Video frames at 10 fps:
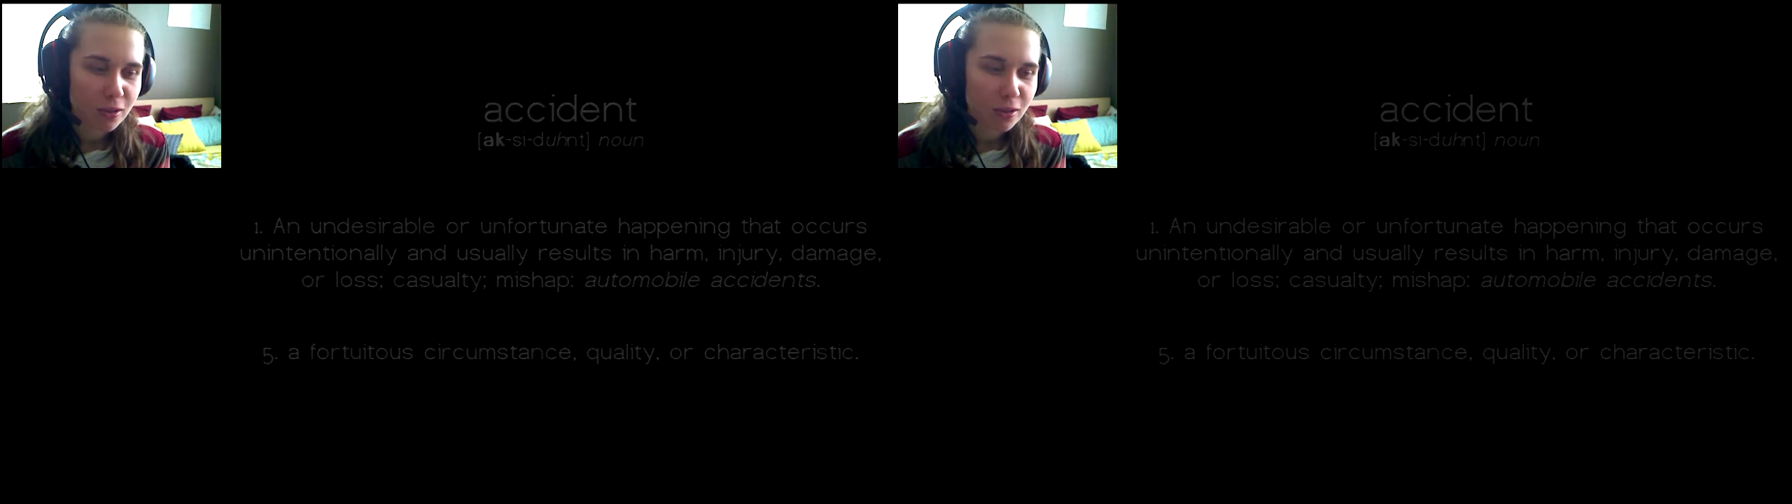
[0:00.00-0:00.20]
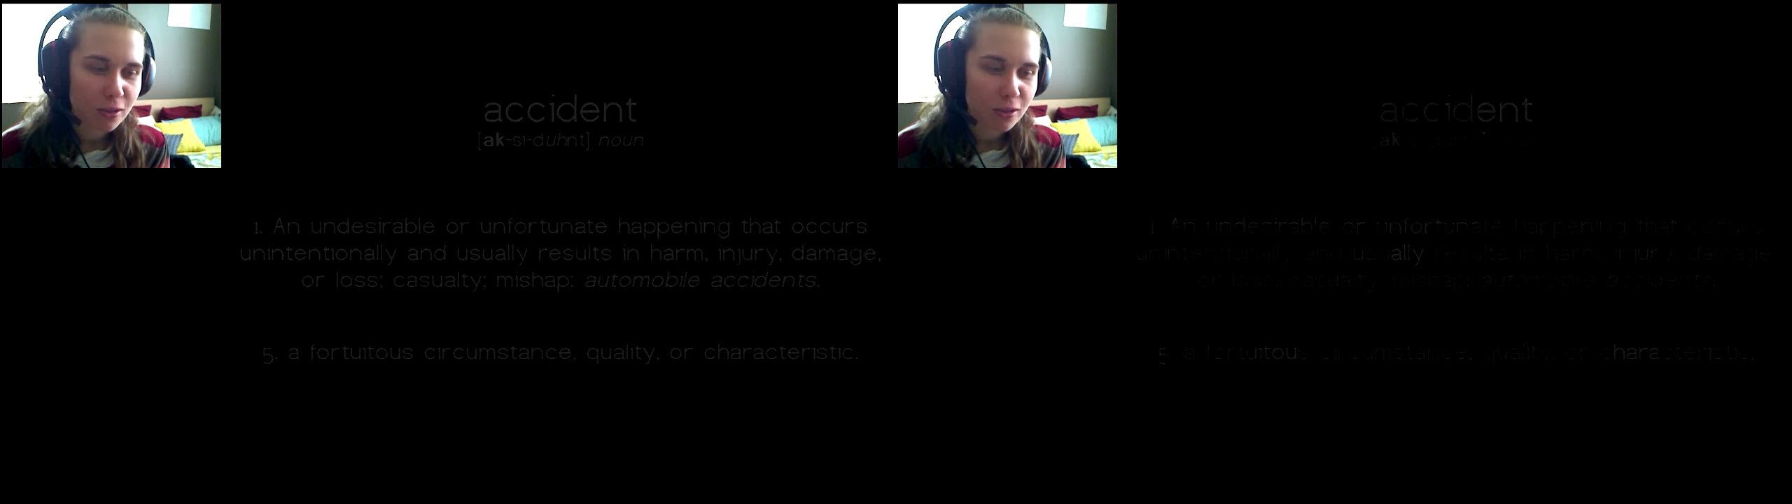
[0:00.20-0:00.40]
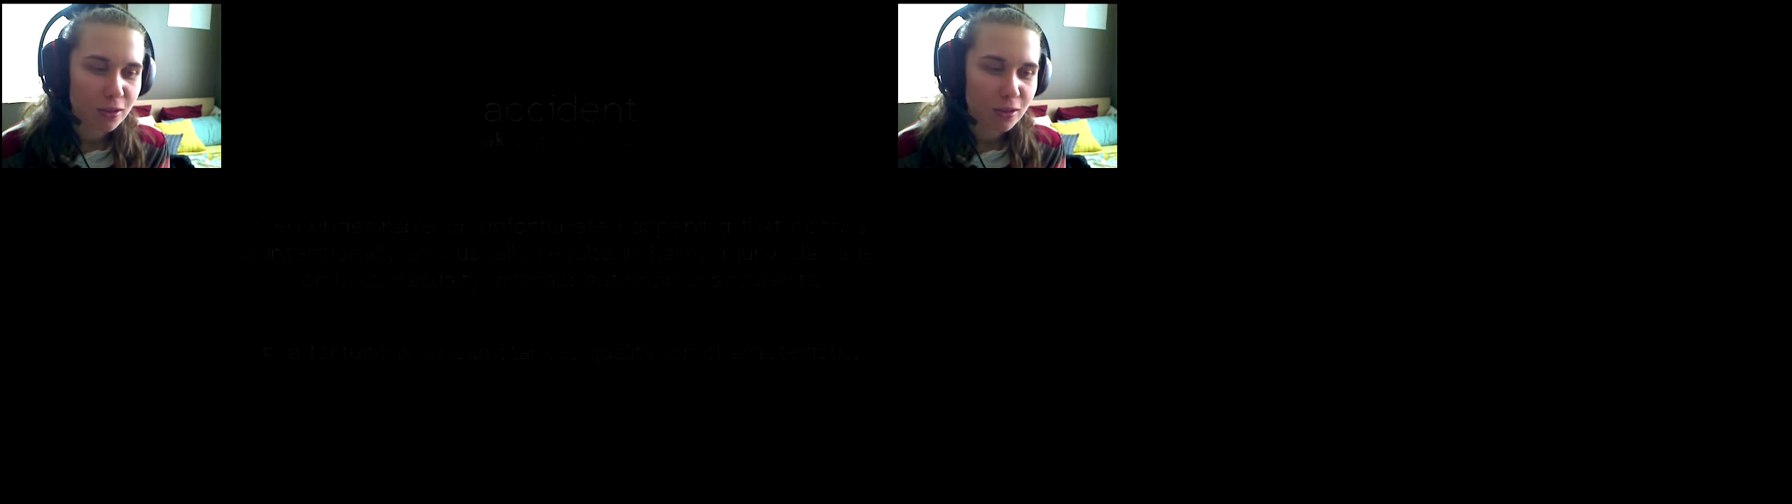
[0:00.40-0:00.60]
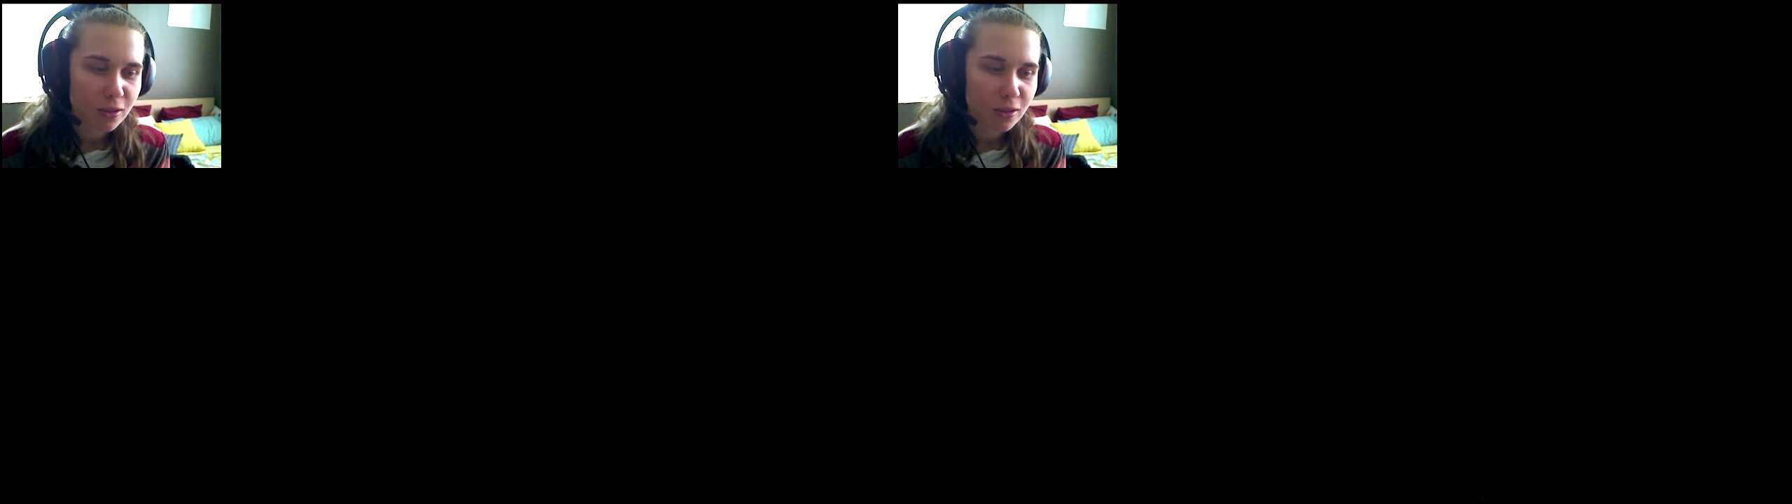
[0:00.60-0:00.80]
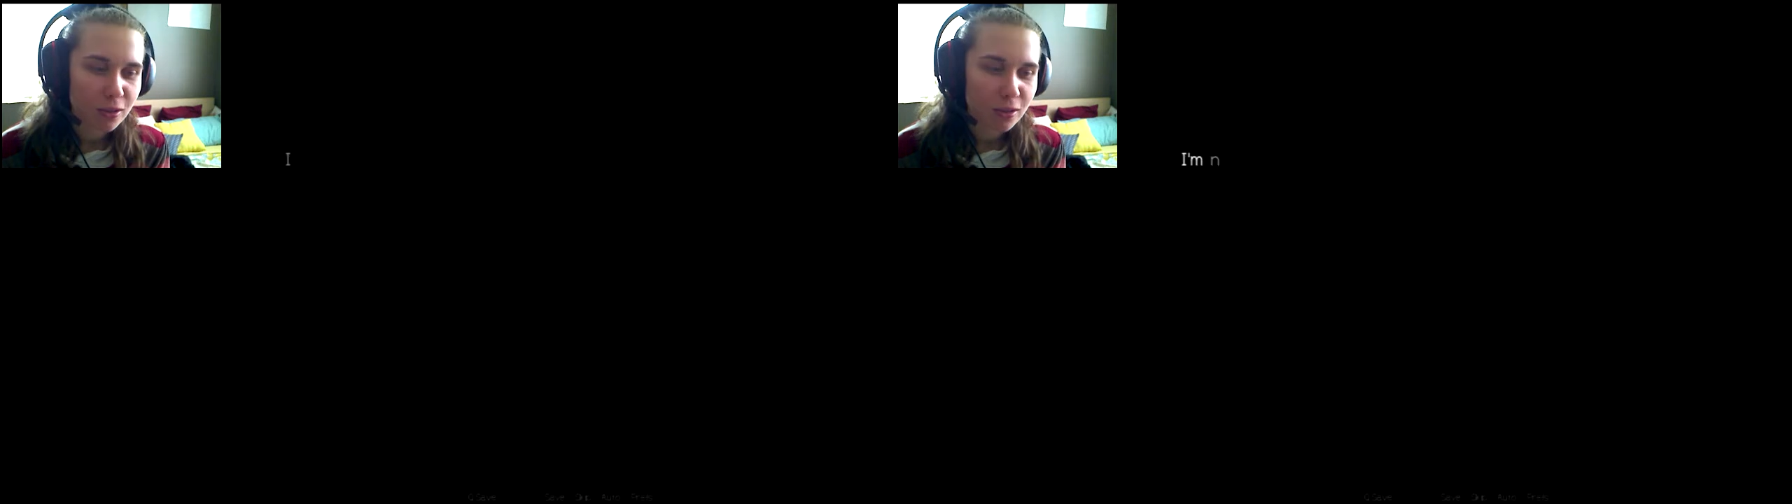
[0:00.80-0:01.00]
quality, or
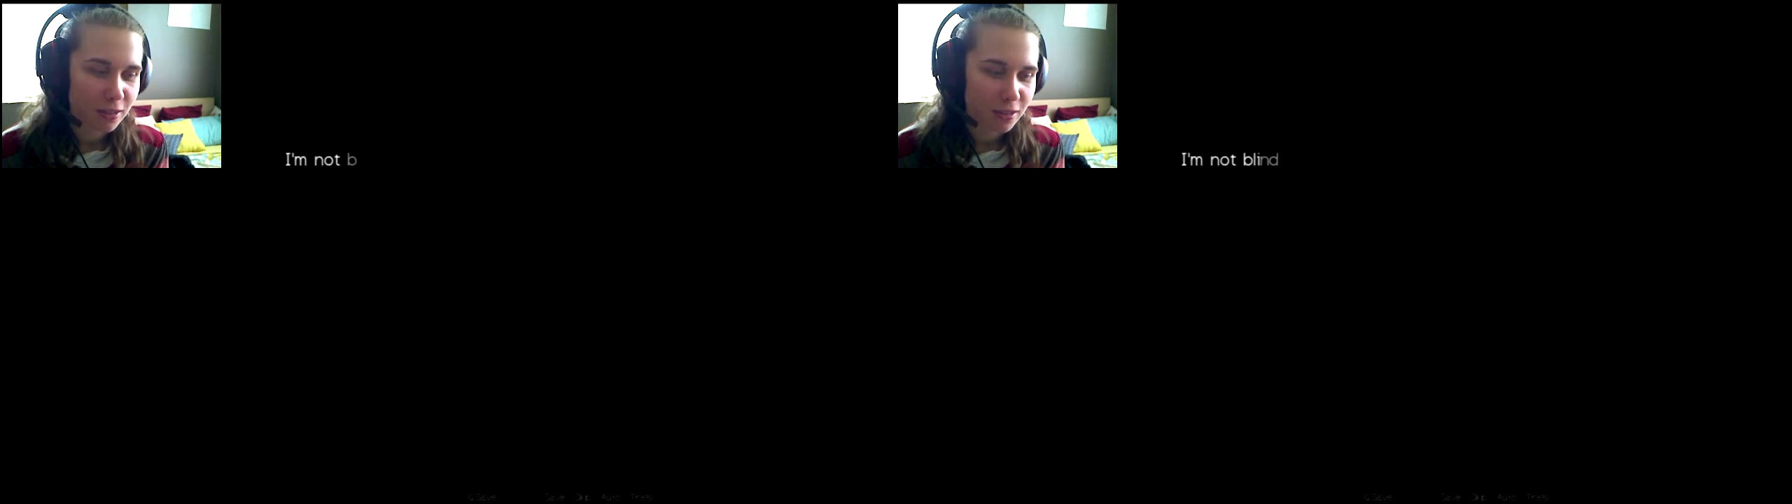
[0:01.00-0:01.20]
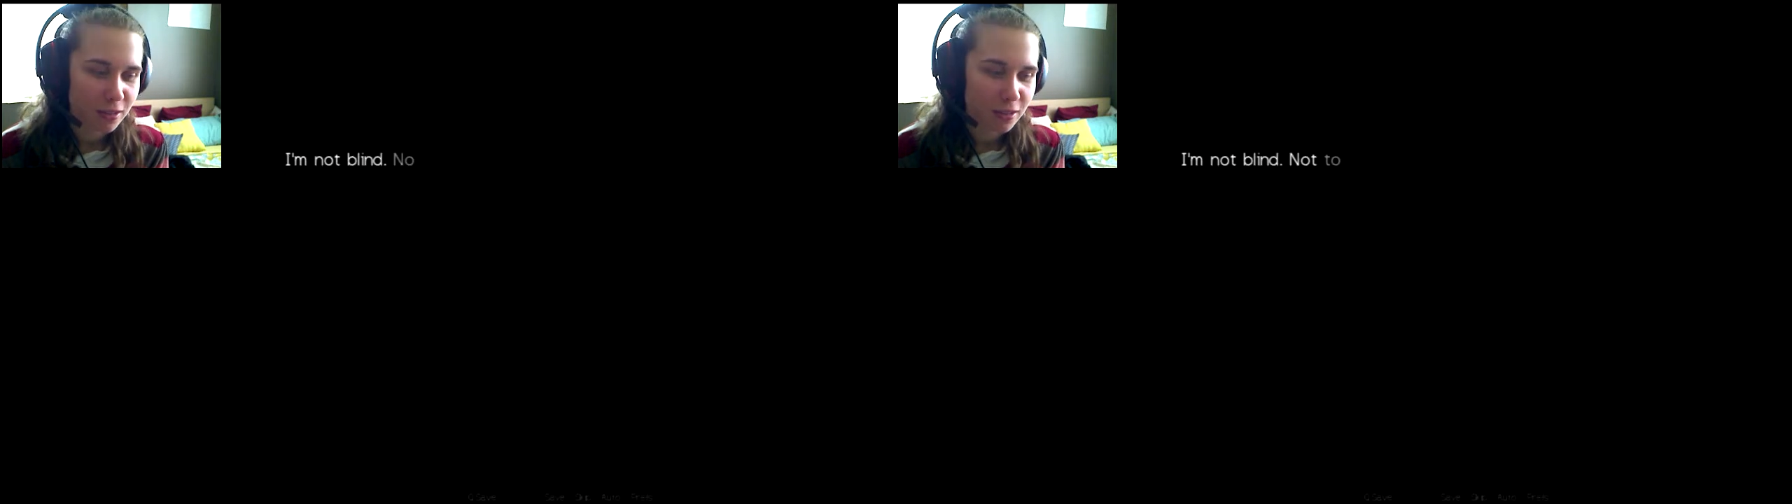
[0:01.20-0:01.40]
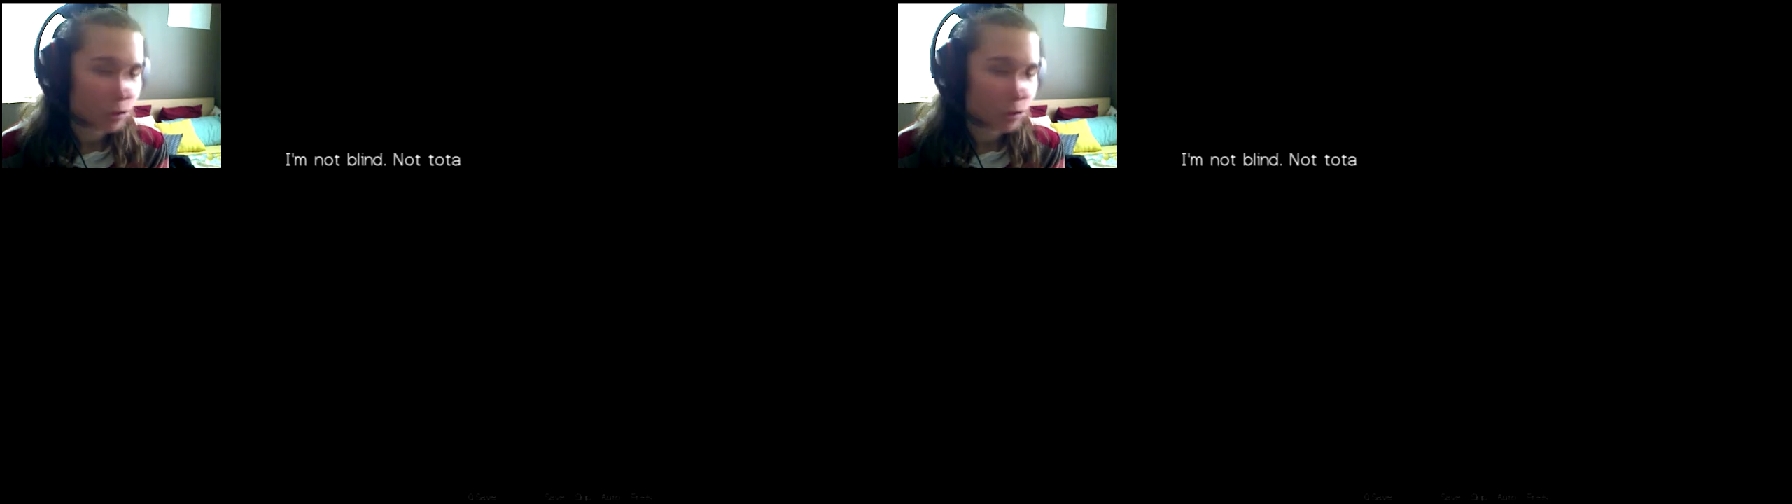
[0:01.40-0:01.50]
characteristic.